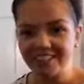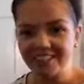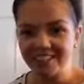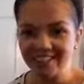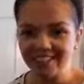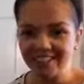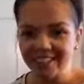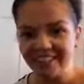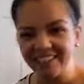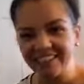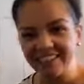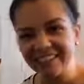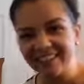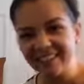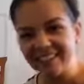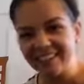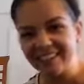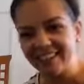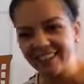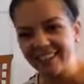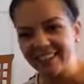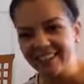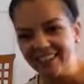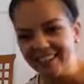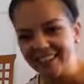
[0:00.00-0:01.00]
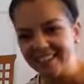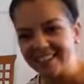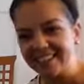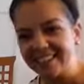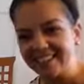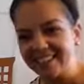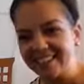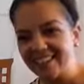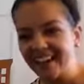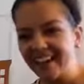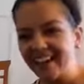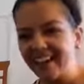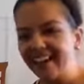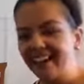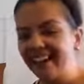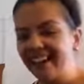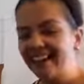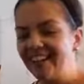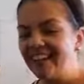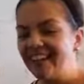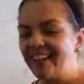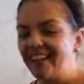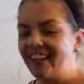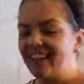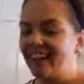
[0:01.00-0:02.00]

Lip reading: the good until the next day,